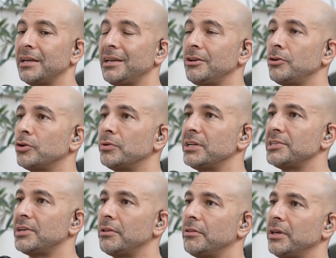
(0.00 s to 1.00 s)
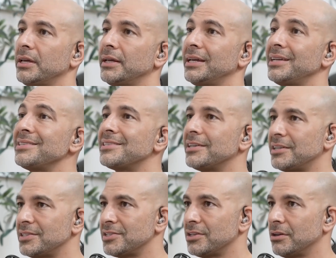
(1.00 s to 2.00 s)
increased the
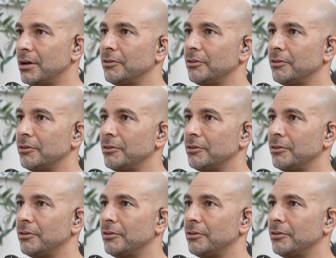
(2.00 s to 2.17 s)
incidence